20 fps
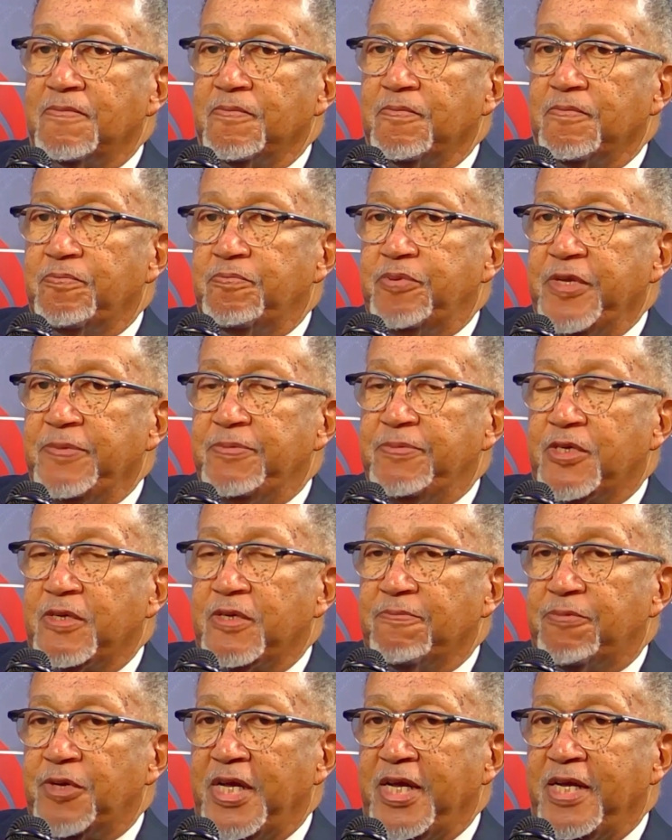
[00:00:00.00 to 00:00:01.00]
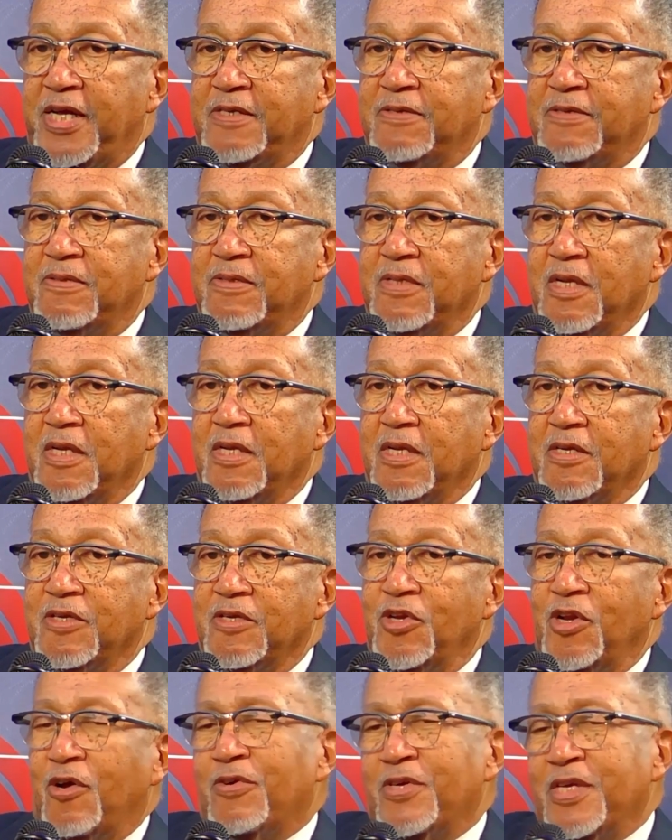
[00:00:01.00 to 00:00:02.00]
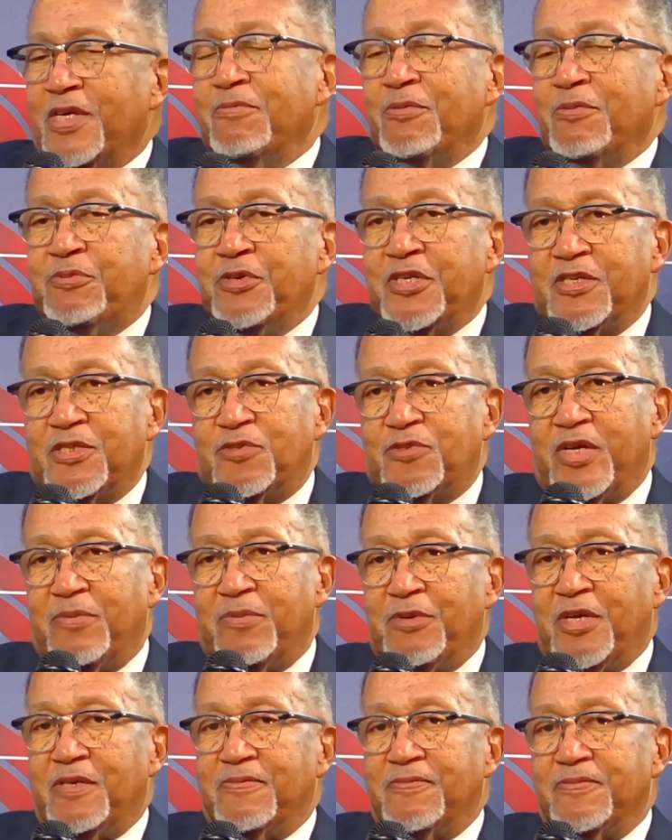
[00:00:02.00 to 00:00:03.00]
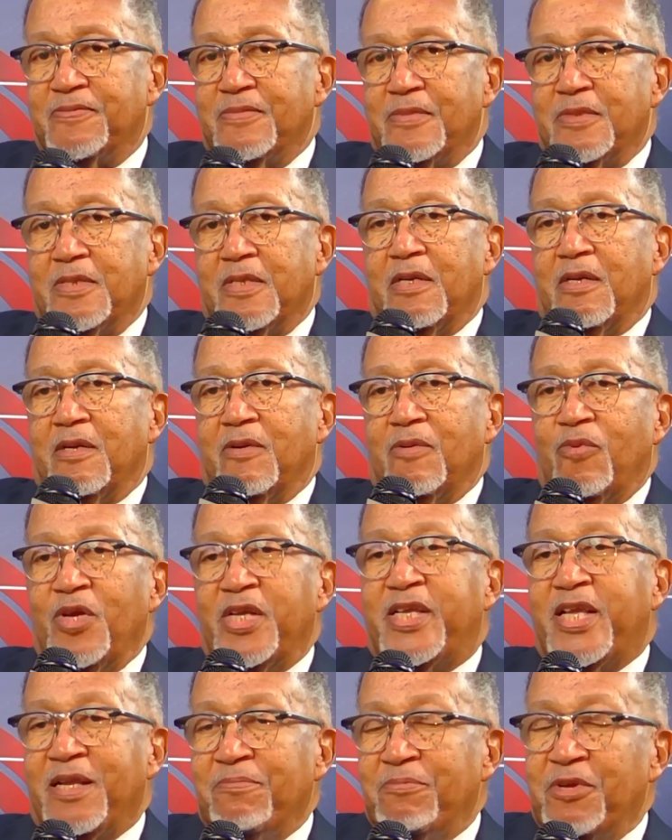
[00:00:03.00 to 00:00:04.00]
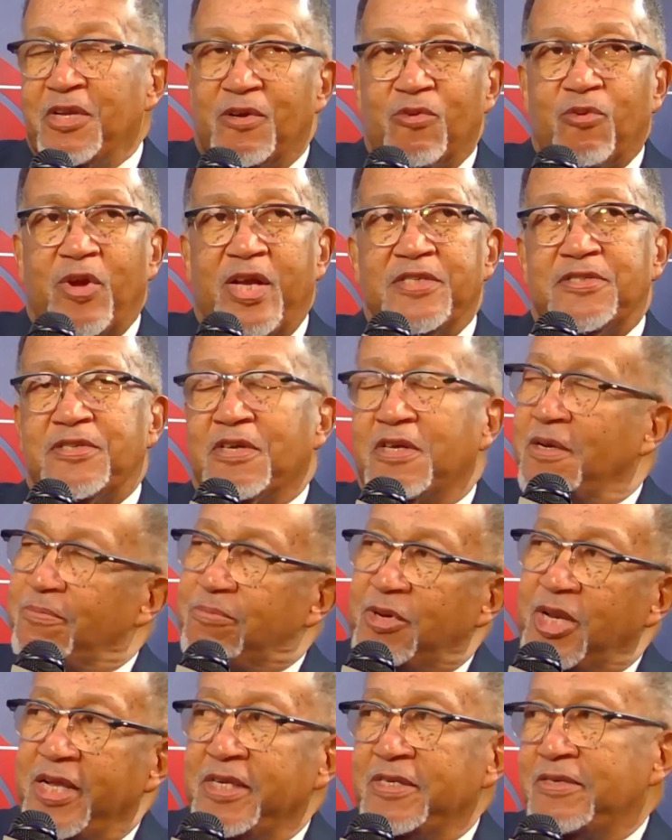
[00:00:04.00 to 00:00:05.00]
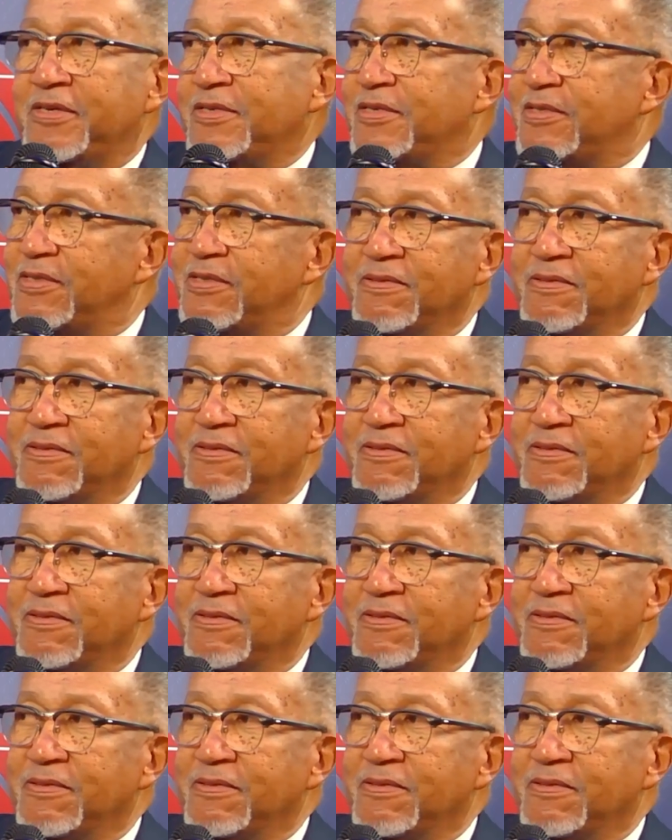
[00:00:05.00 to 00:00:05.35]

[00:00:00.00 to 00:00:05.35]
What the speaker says: People complain. Let me put it this way, man. We can't be a race of complainers.